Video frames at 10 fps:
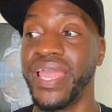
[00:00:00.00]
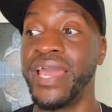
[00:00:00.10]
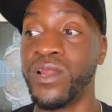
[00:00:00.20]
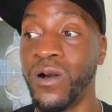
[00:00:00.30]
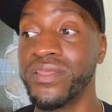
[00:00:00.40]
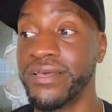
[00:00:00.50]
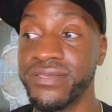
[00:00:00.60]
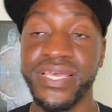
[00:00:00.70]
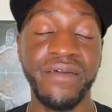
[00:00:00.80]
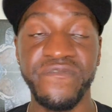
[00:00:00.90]
And all
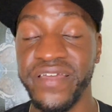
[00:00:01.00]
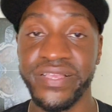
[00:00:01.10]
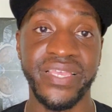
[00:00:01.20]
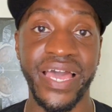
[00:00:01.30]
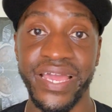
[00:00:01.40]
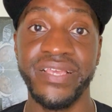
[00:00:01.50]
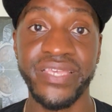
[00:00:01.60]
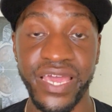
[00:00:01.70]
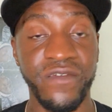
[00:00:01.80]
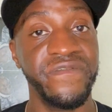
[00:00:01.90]
those type of anxieties
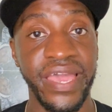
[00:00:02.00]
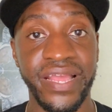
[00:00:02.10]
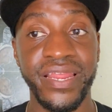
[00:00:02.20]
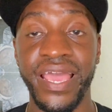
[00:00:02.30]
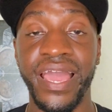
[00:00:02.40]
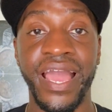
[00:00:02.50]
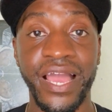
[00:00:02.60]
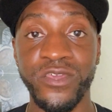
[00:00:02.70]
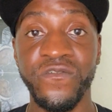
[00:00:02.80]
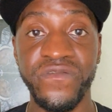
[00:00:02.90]
can affect how
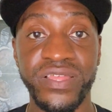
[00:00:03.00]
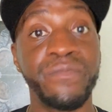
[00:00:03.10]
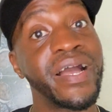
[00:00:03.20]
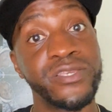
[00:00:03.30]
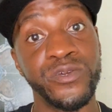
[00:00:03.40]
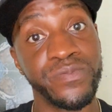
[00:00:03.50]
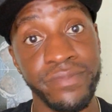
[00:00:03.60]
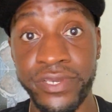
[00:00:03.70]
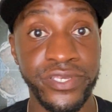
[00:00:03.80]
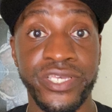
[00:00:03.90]
you feel about your
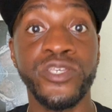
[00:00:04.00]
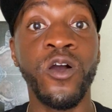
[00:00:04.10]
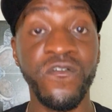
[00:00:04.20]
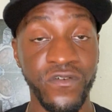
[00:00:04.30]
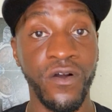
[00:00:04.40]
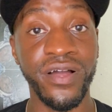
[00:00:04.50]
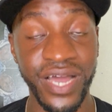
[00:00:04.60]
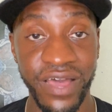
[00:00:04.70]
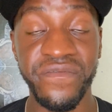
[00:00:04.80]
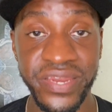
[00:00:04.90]
just your overall
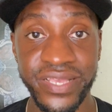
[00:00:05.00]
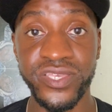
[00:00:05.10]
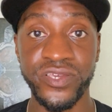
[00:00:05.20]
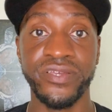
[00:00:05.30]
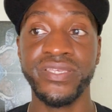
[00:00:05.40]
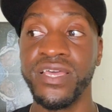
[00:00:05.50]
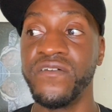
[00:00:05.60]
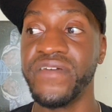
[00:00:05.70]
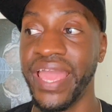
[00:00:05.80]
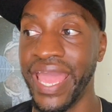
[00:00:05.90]
confidence in
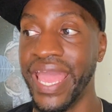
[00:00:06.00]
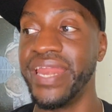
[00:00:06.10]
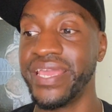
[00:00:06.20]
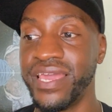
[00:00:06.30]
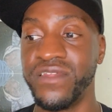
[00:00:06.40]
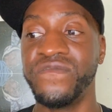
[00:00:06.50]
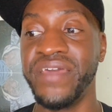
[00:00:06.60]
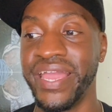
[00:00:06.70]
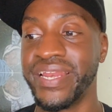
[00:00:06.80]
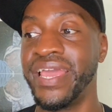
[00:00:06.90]
yourself, and it can
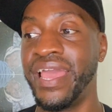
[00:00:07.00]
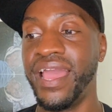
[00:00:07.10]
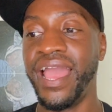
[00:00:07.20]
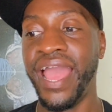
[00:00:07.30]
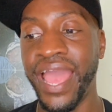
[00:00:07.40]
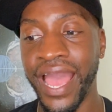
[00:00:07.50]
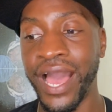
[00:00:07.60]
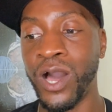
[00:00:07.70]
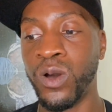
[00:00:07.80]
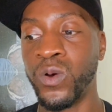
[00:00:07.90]
affect
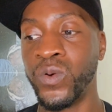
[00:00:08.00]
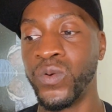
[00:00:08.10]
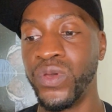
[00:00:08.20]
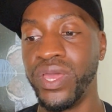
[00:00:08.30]
how